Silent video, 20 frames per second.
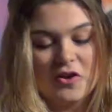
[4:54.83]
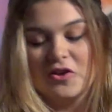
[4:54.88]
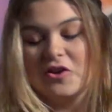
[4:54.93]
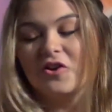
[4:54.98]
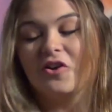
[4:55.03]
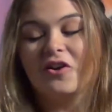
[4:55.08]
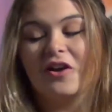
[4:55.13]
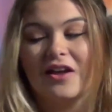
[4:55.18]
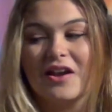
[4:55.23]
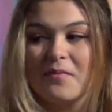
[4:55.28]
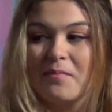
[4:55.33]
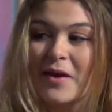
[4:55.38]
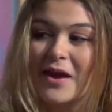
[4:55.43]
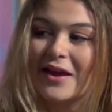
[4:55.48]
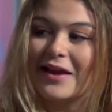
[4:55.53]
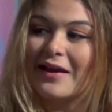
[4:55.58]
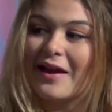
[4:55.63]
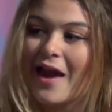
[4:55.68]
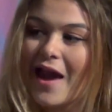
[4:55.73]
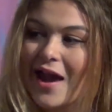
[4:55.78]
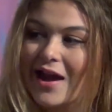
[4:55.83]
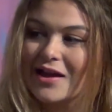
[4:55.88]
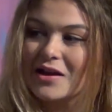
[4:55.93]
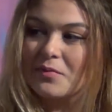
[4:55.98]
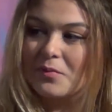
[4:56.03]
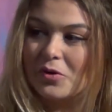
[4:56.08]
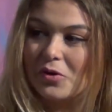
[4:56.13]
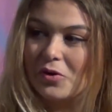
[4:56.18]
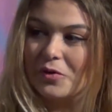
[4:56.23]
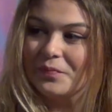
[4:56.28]
you're going to pick an
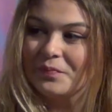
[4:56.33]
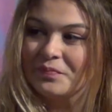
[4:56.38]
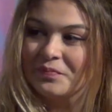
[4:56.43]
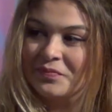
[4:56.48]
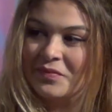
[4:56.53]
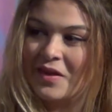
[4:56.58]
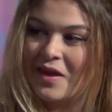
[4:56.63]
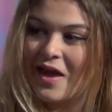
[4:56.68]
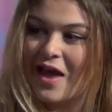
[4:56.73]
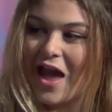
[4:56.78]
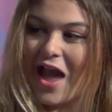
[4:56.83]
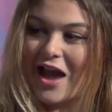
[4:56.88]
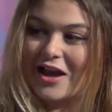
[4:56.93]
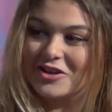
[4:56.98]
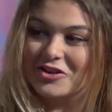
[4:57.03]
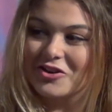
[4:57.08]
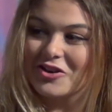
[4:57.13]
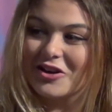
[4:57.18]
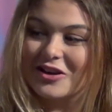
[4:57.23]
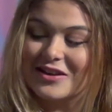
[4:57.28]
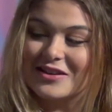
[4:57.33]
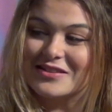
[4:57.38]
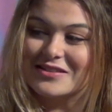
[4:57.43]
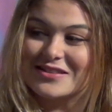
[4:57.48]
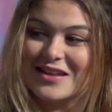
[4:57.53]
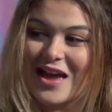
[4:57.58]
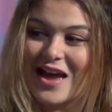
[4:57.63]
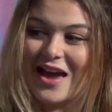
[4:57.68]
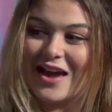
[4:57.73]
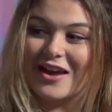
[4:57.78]
animal, and you're going to
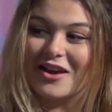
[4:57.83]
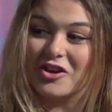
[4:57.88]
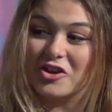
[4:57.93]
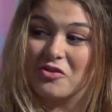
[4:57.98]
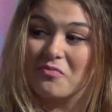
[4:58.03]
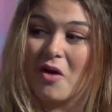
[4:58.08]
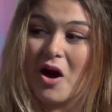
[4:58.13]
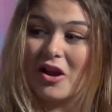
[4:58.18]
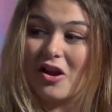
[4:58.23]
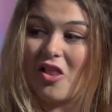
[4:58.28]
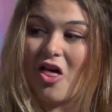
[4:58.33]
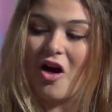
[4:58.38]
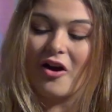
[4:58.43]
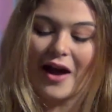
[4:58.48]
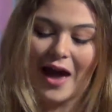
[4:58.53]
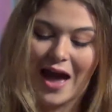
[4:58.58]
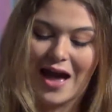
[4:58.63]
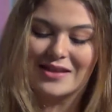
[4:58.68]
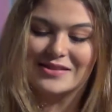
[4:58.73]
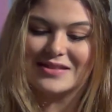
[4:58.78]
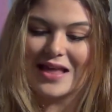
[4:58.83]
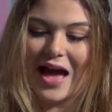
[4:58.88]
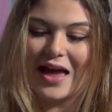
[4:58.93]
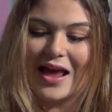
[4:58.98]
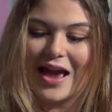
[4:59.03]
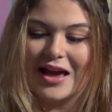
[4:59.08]
say your monologue as that